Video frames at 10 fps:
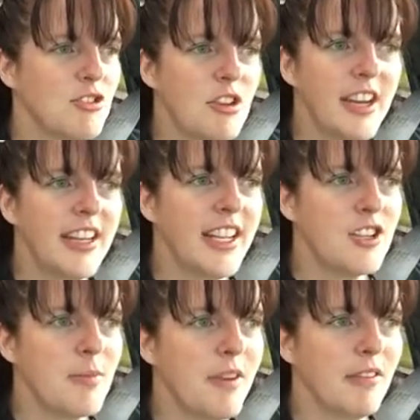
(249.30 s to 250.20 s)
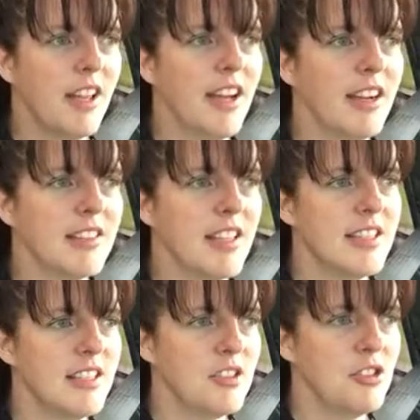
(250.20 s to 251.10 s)
trying to catch up on vlogs. I
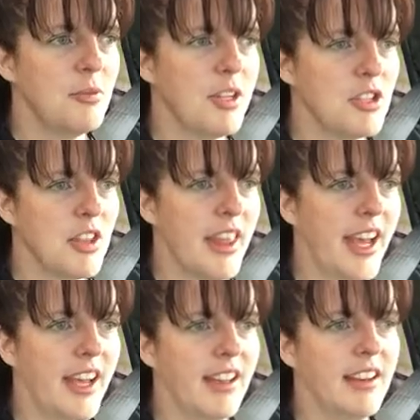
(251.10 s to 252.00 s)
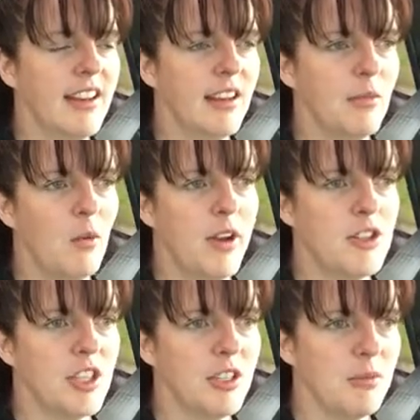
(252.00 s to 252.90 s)
didn't do much of that,
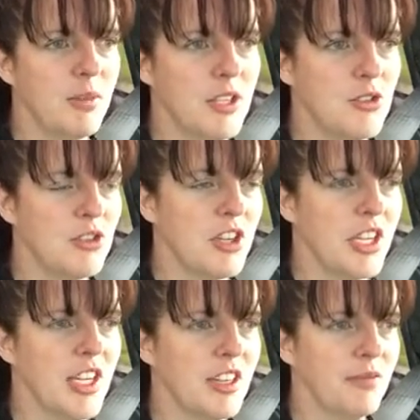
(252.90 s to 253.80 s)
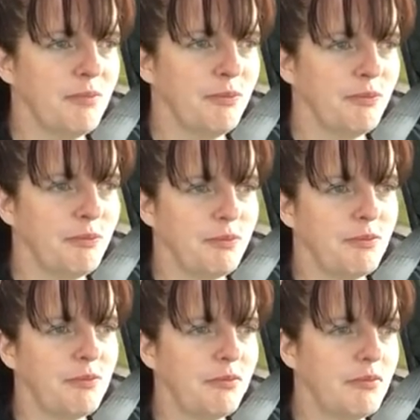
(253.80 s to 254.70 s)
watching them yesterday,
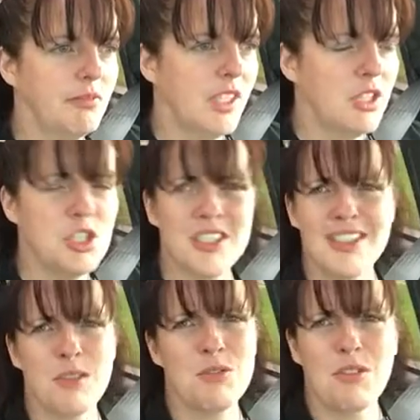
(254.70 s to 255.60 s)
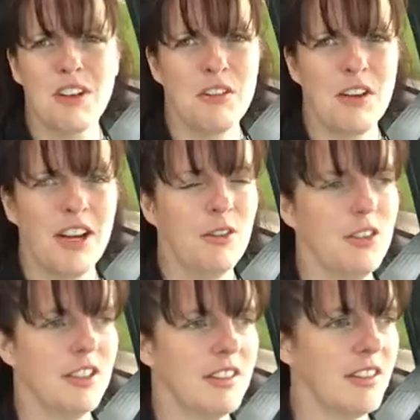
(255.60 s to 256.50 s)
just because I was running
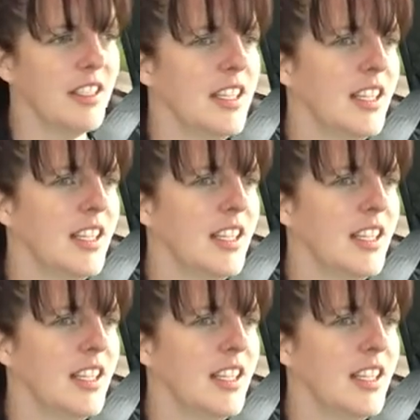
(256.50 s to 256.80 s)
around and